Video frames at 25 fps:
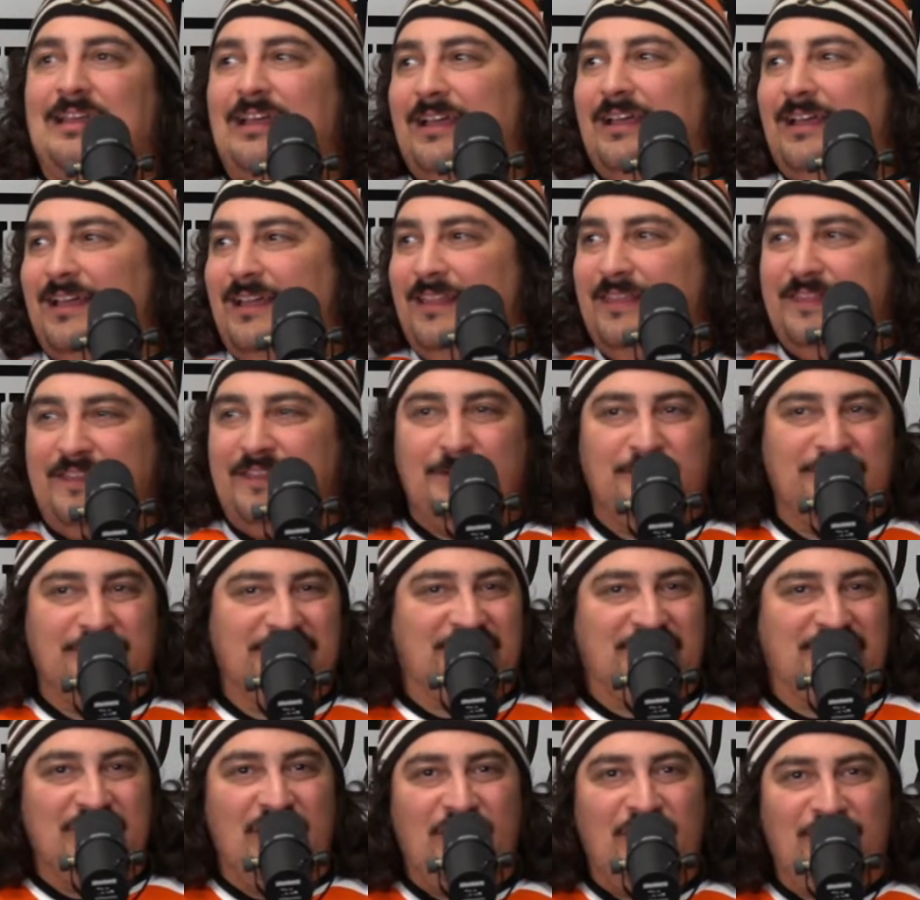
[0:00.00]
There
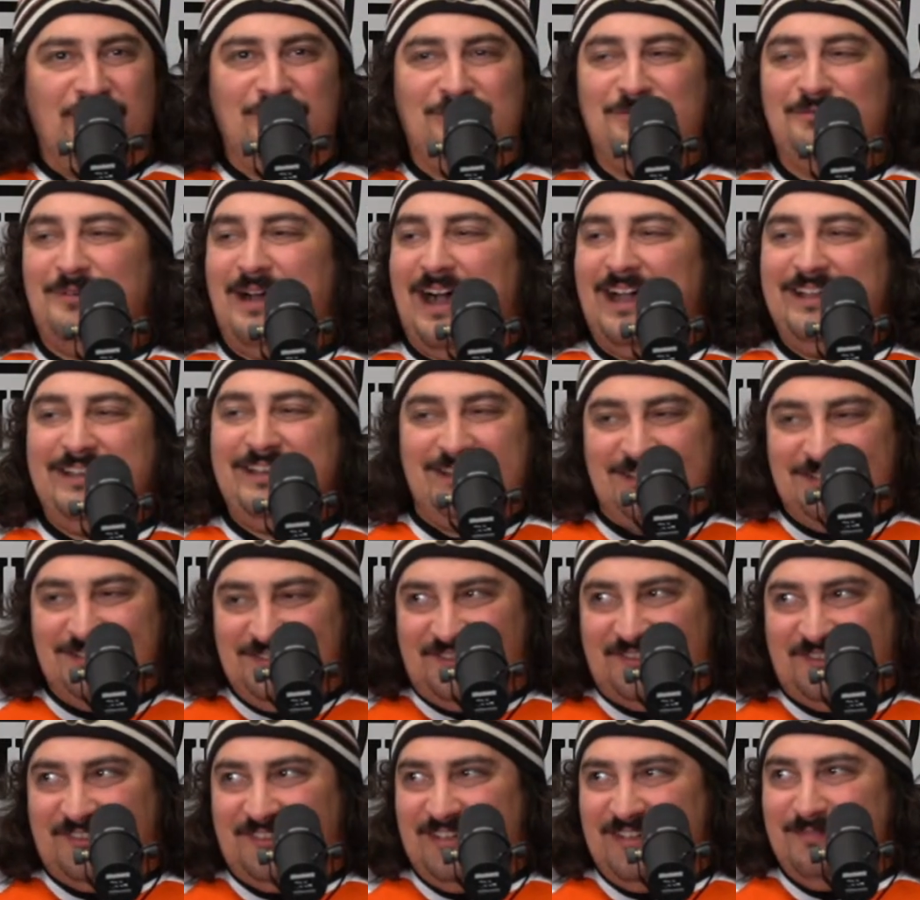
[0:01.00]
was I didn't
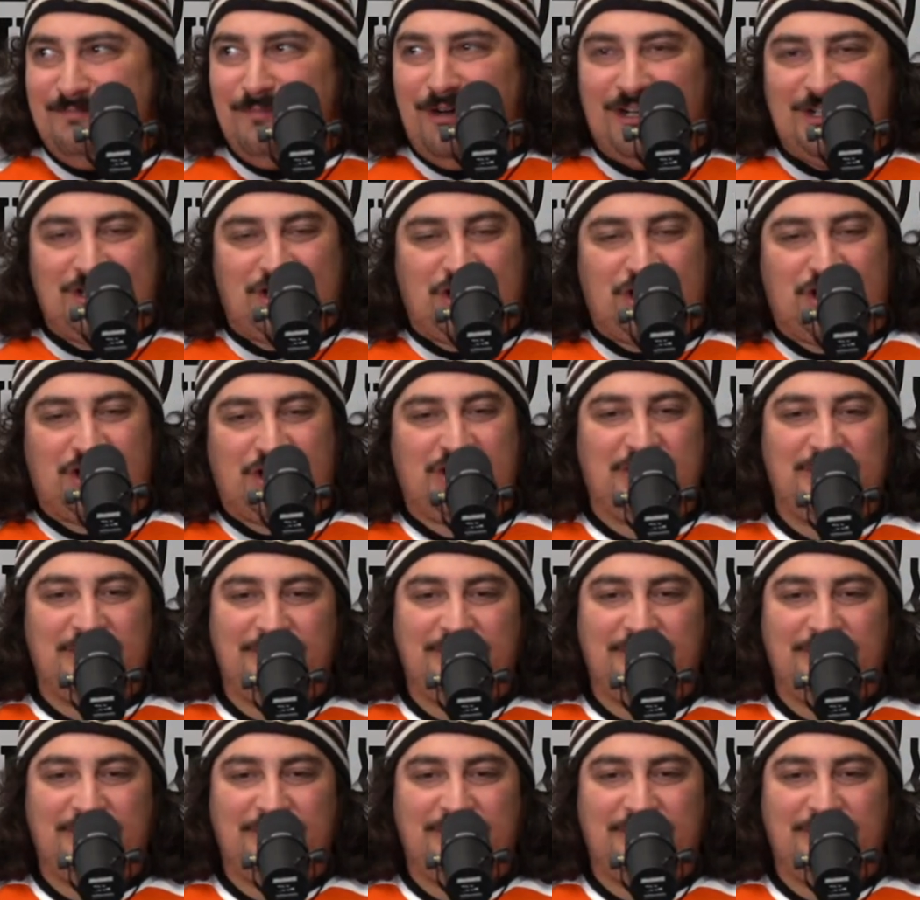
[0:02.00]
see much